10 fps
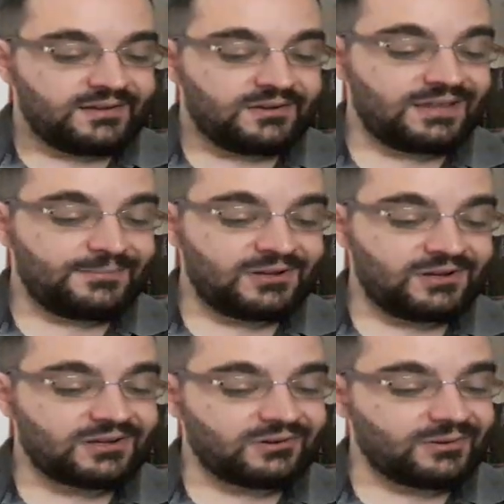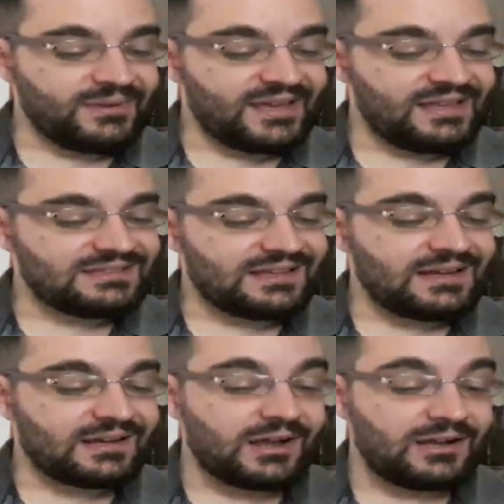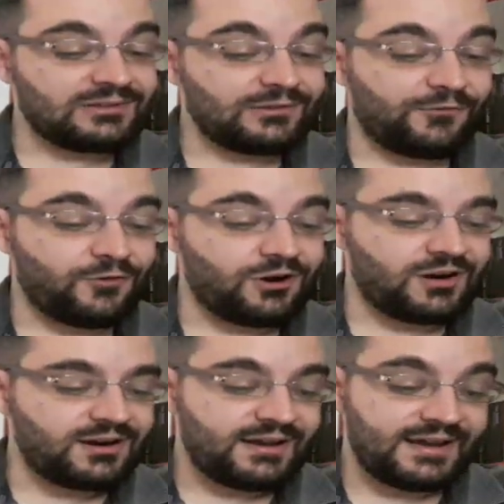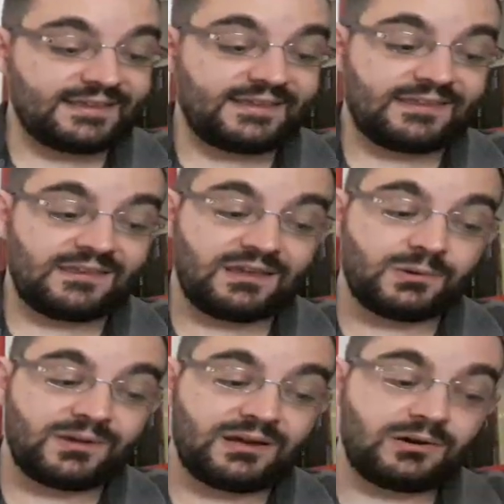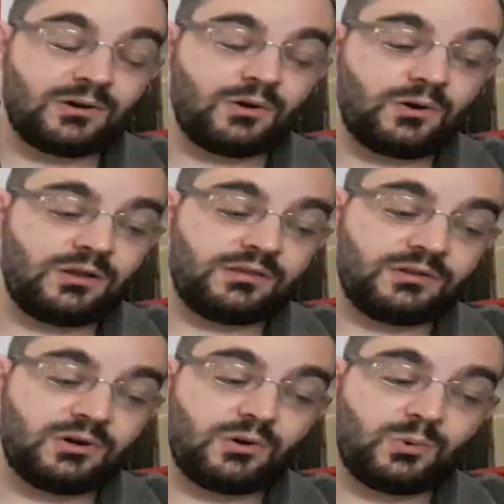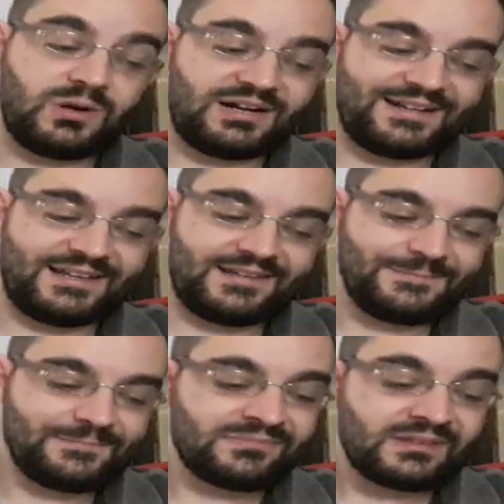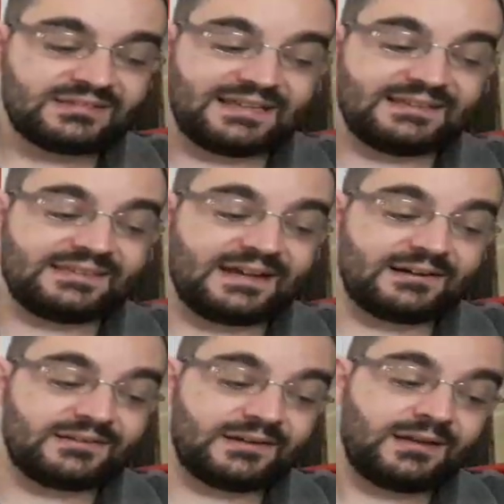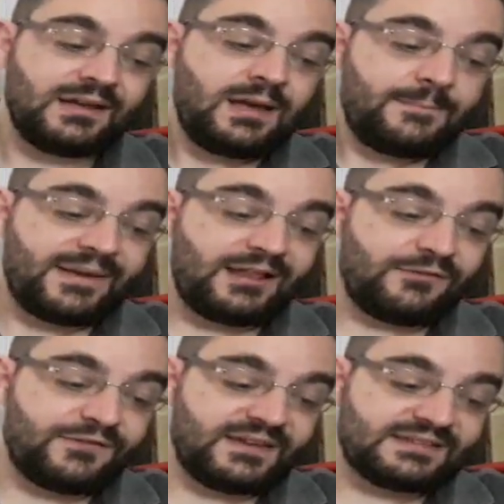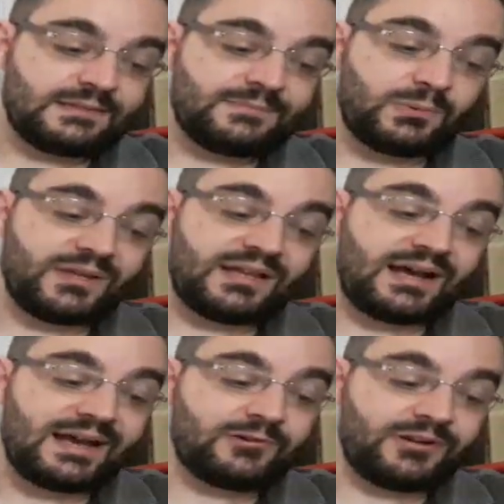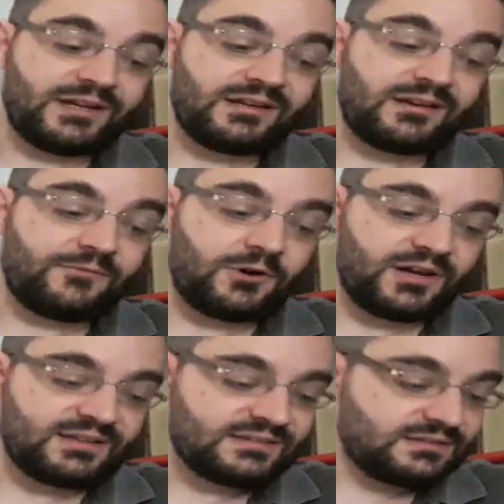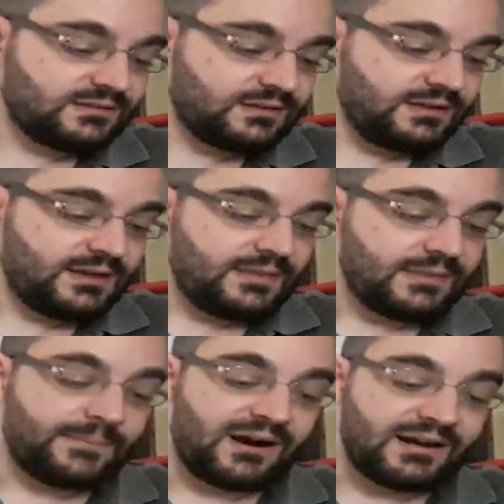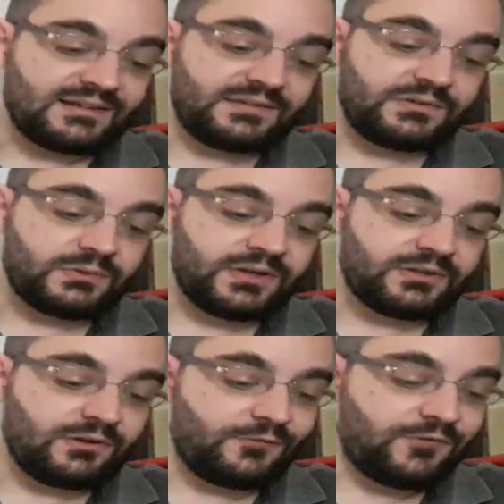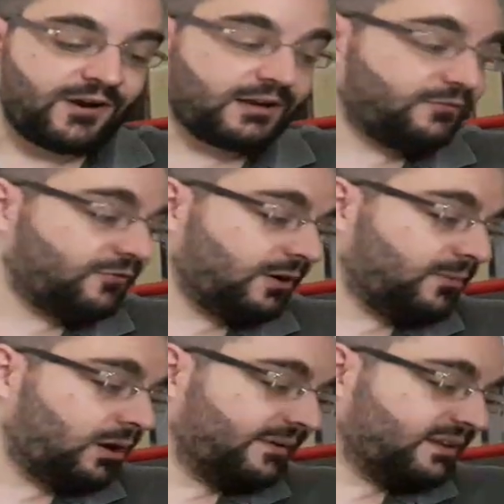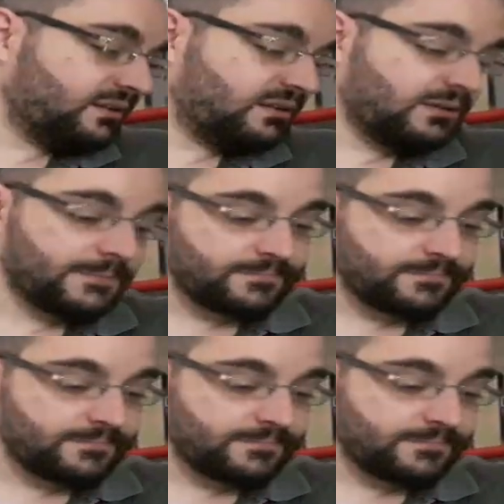Only Blanc remains unaccounted for, and I think we all know why, said Deirdre, pale-faced but with irony in her voice. The bard and the druid conferred for a moment,